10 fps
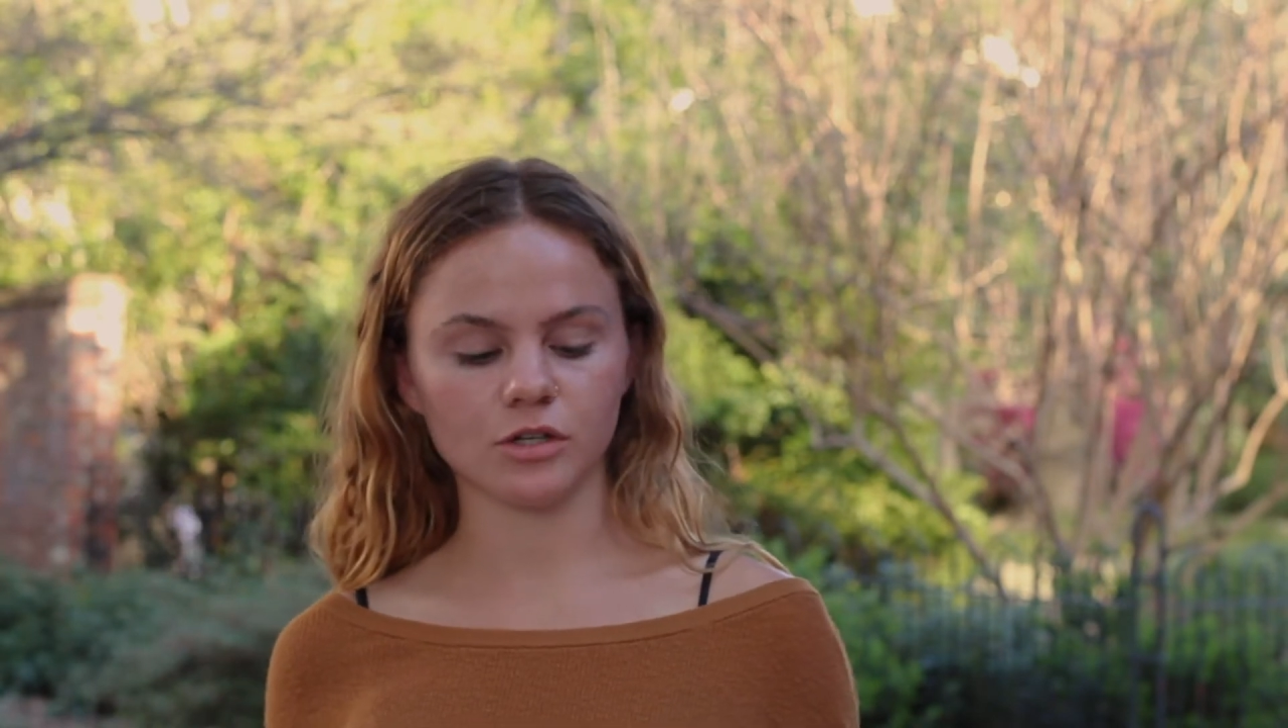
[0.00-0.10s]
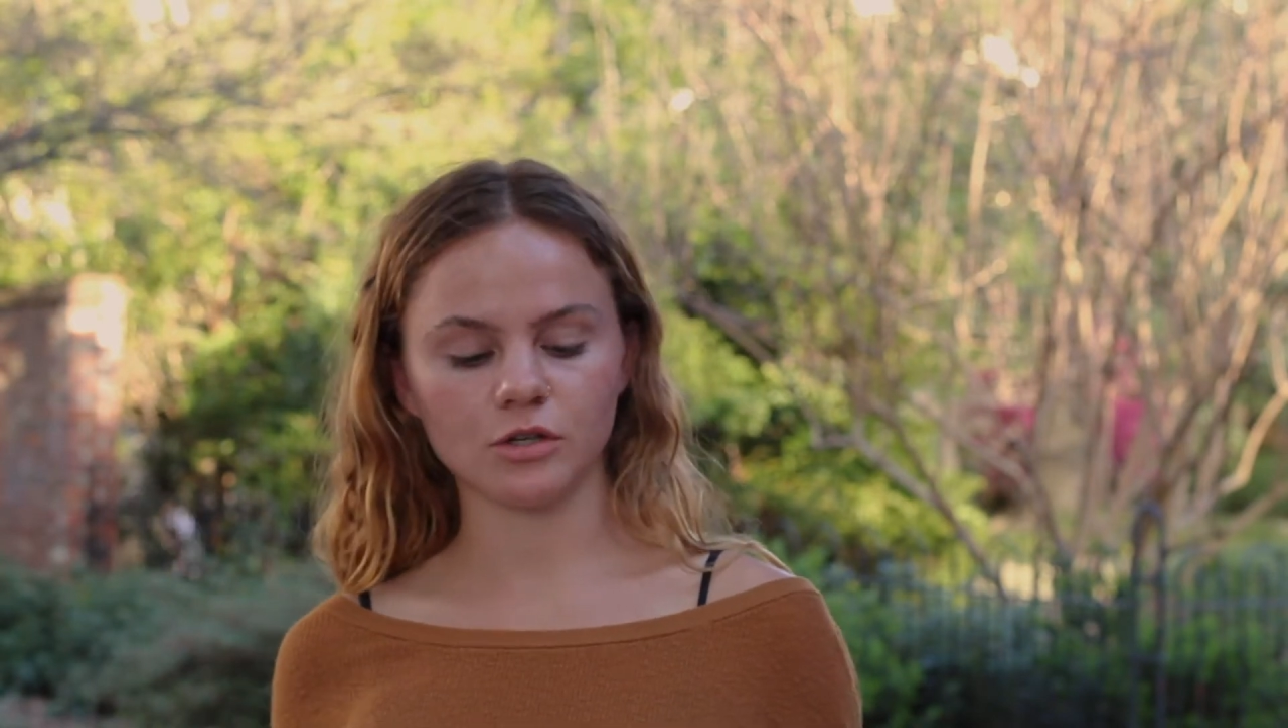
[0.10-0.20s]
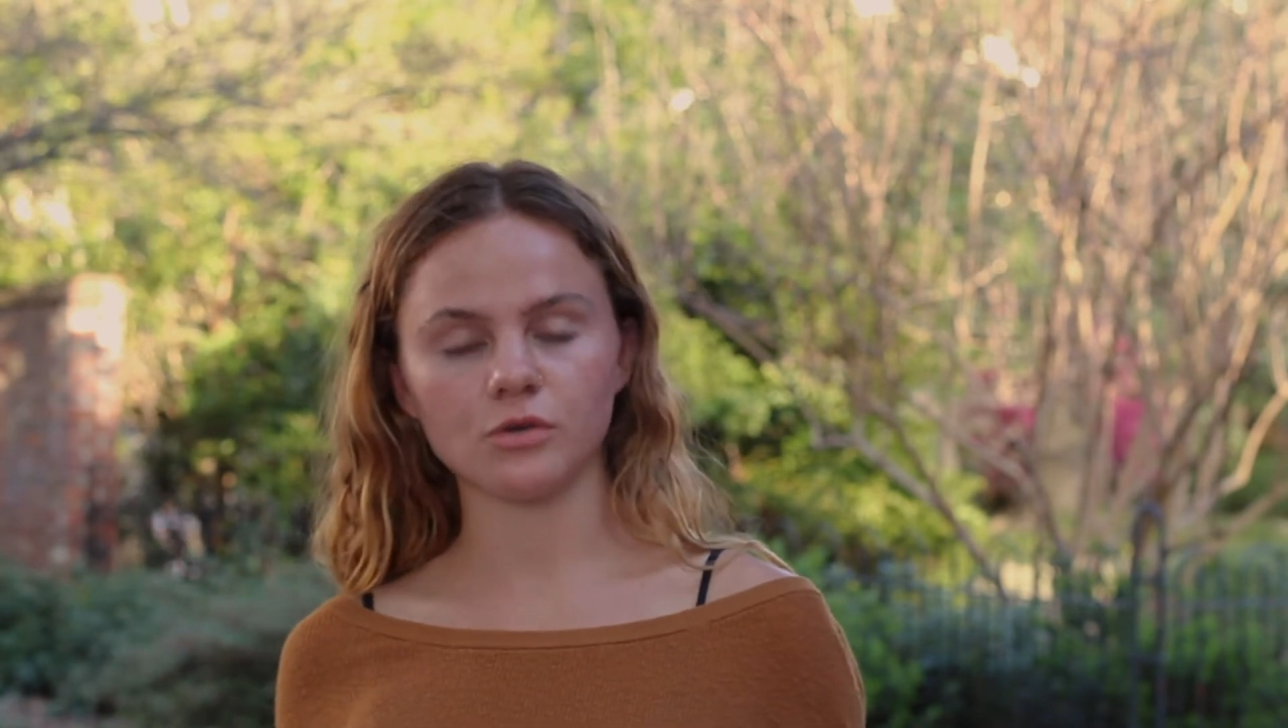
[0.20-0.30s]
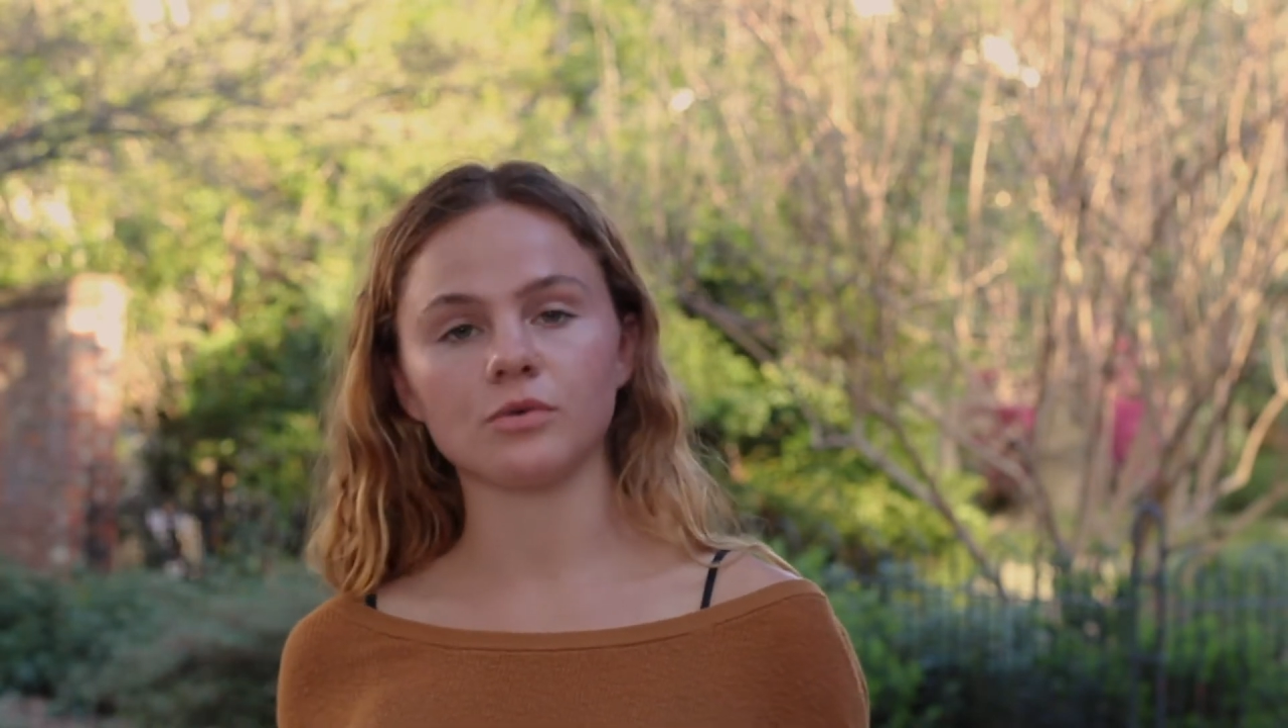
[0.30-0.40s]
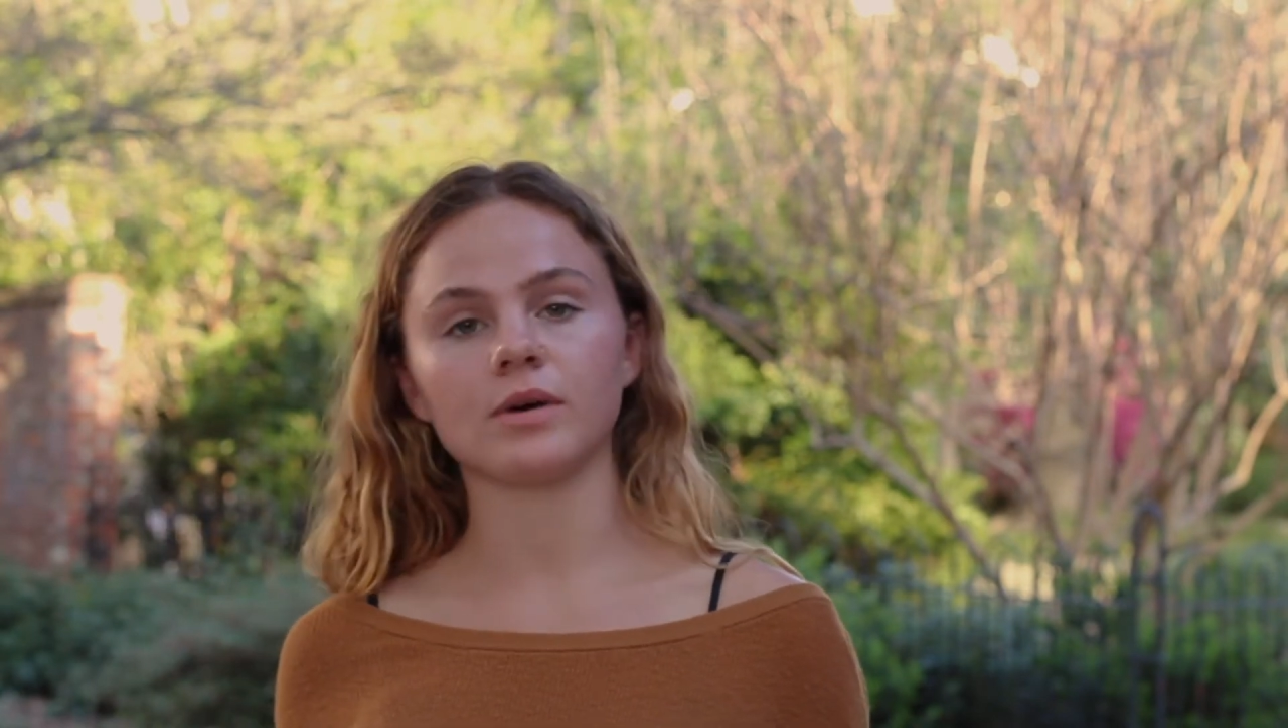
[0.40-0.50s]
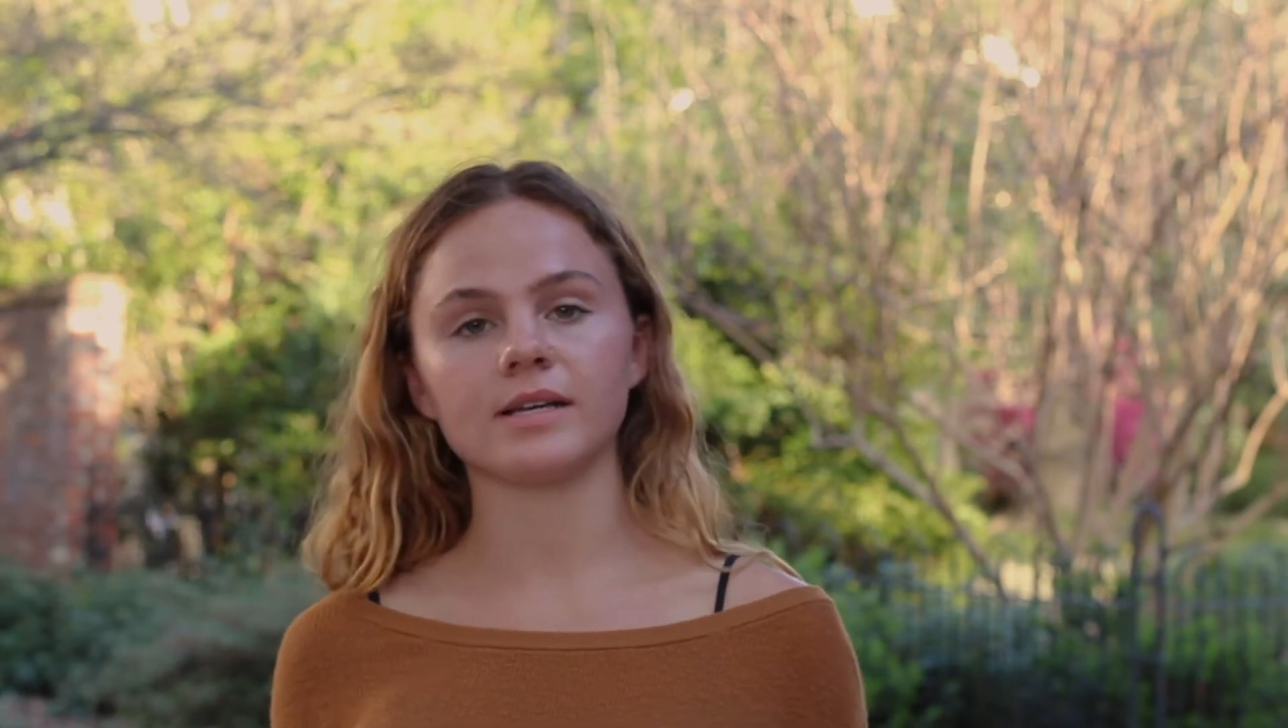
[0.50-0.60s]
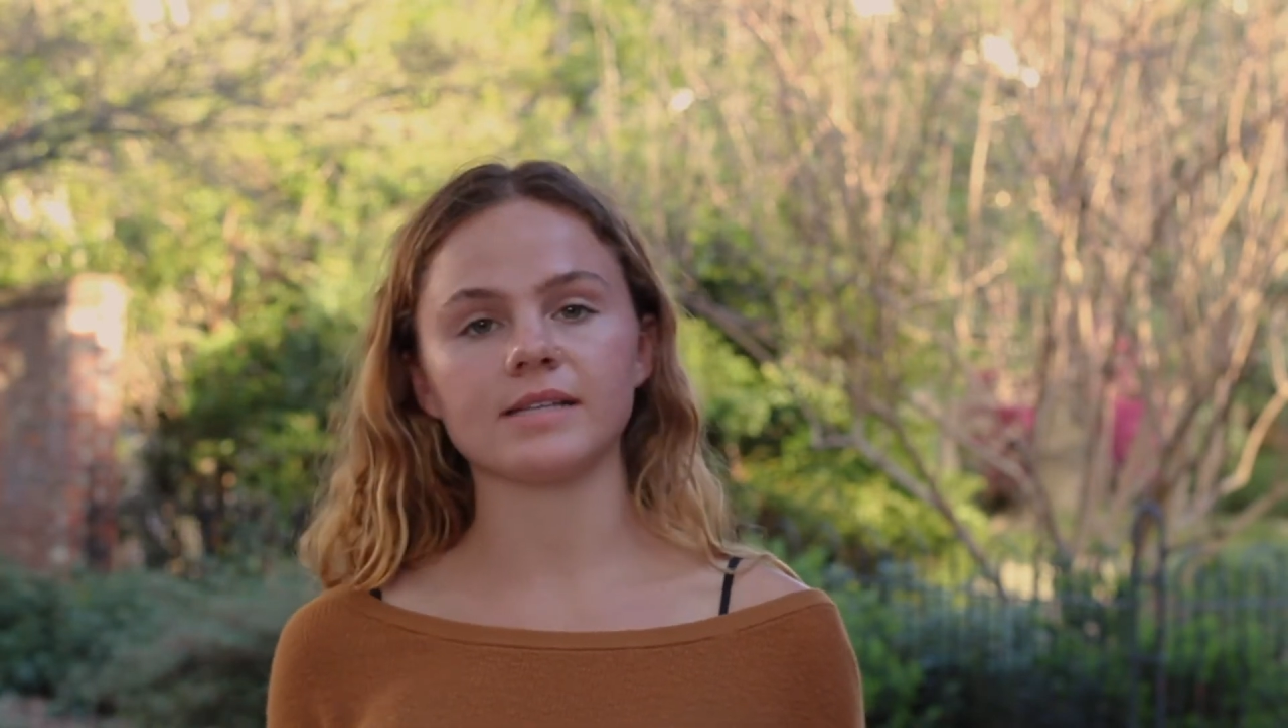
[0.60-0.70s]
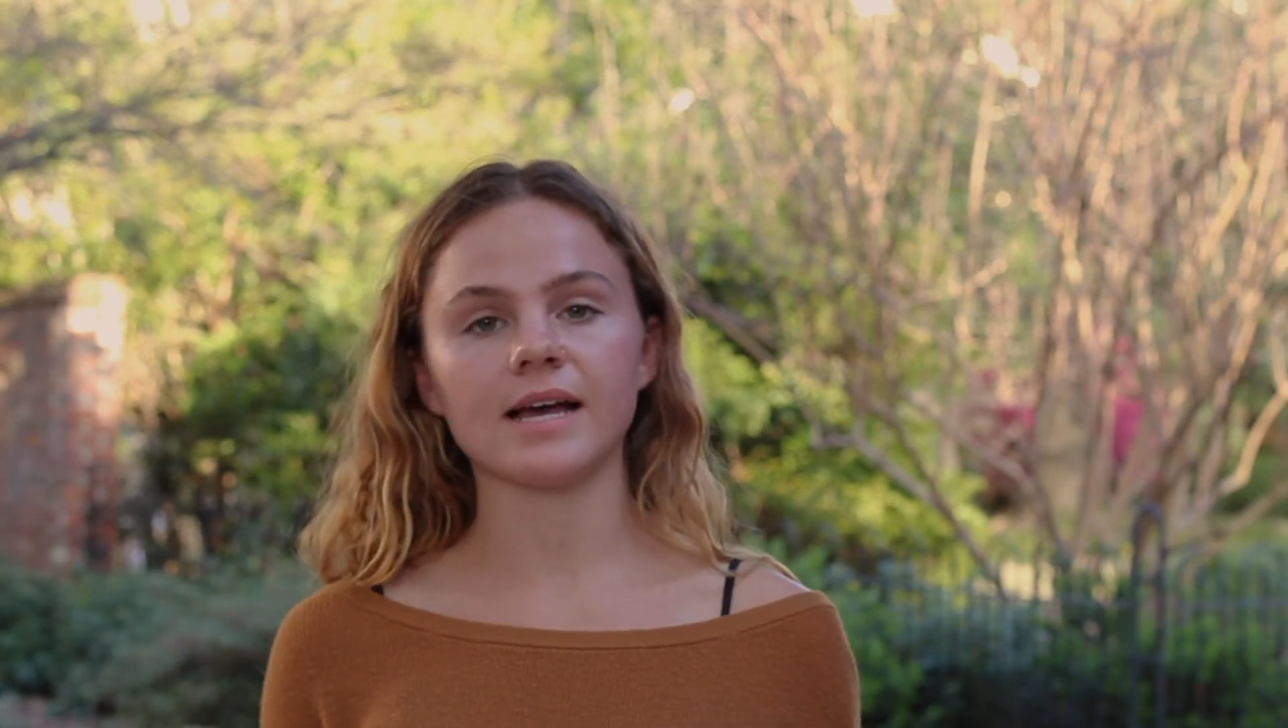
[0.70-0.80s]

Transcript: who is